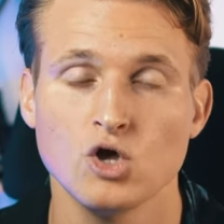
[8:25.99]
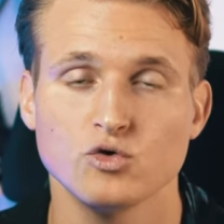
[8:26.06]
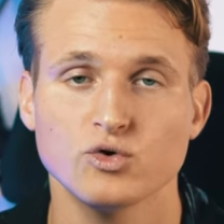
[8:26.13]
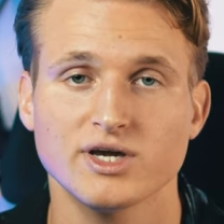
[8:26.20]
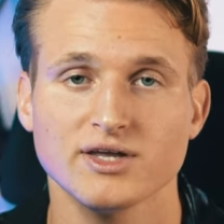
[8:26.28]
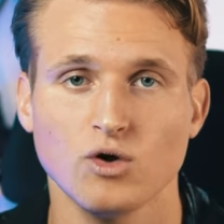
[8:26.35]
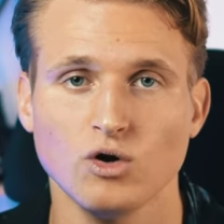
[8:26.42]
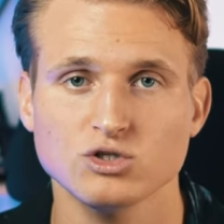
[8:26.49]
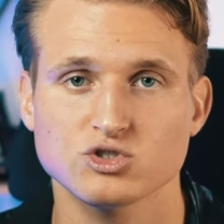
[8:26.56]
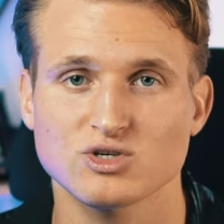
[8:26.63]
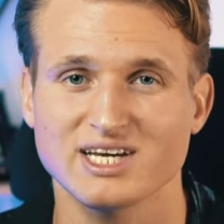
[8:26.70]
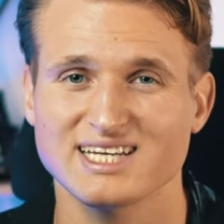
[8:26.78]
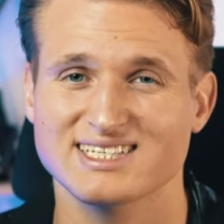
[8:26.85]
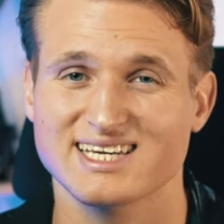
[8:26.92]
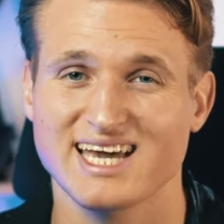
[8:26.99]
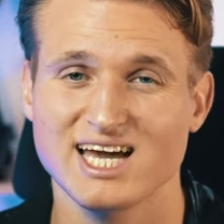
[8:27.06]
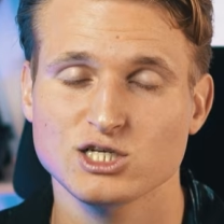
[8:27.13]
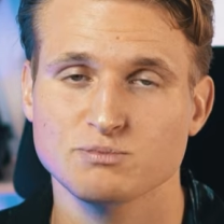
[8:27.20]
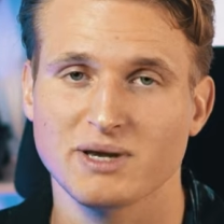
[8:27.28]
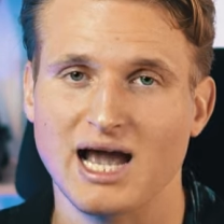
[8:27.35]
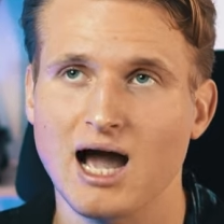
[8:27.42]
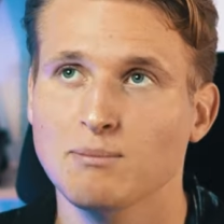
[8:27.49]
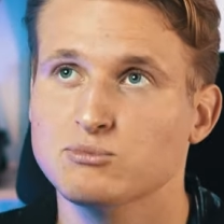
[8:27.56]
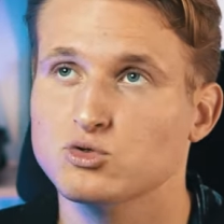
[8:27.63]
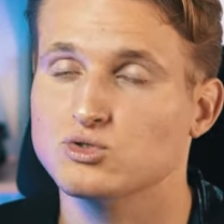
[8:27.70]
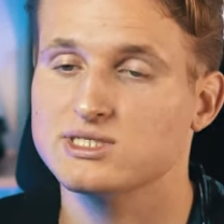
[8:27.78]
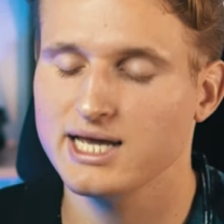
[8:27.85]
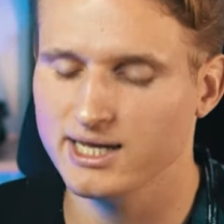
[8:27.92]
You can also get cashback up
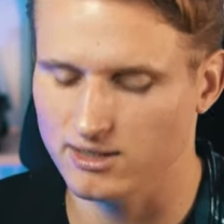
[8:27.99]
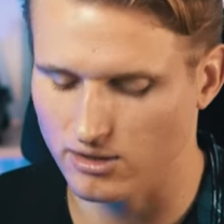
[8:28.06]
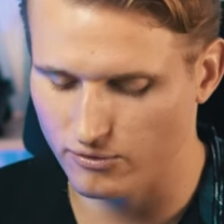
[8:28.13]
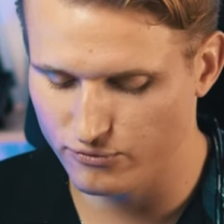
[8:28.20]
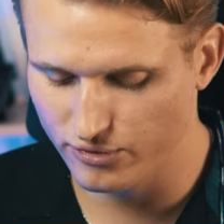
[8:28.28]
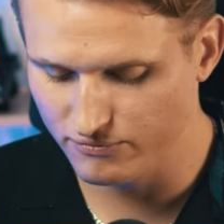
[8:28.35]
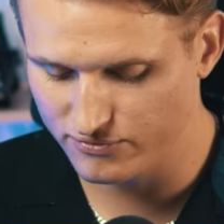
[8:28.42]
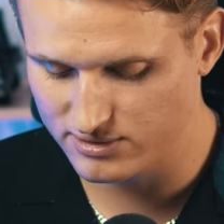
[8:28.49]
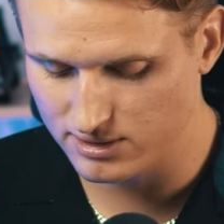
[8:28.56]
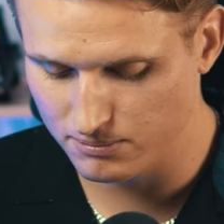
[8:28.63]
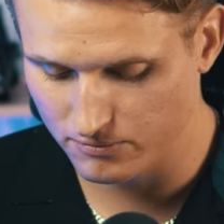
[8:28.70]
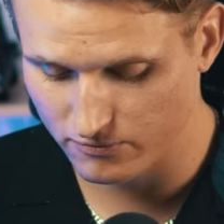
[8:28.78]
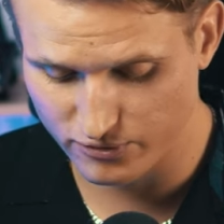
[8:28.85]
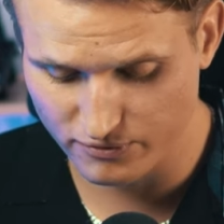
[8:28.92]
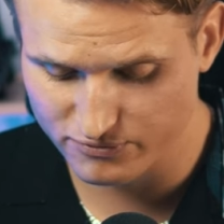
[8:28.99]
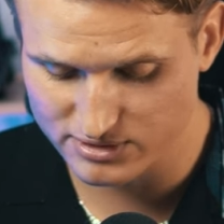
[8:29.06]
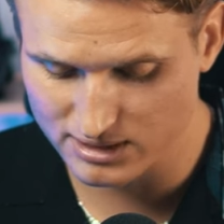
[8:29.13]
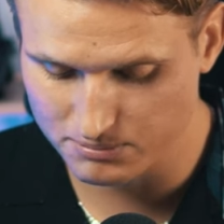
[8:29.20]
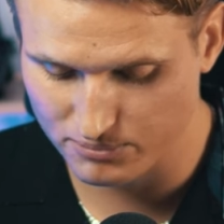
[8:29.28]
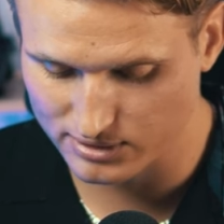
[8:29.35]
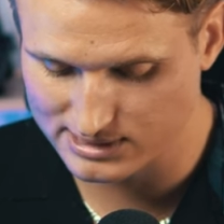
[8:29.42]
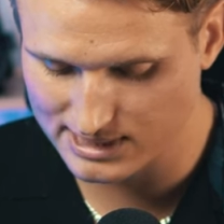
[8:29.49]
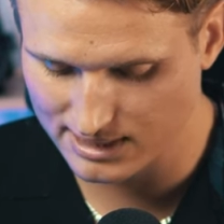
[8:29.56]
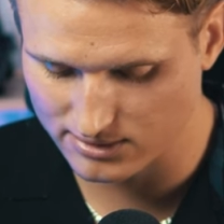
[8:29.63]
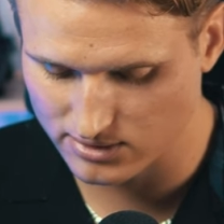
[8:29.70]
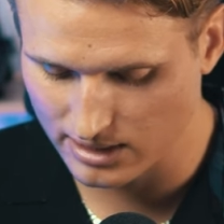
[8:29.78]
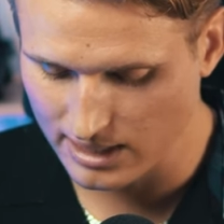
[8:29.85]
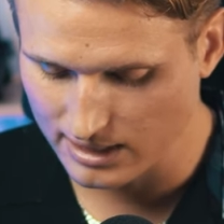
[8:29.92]
to 10, 50,
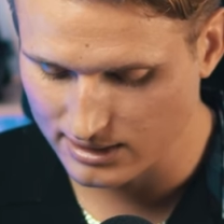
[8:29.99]
15%.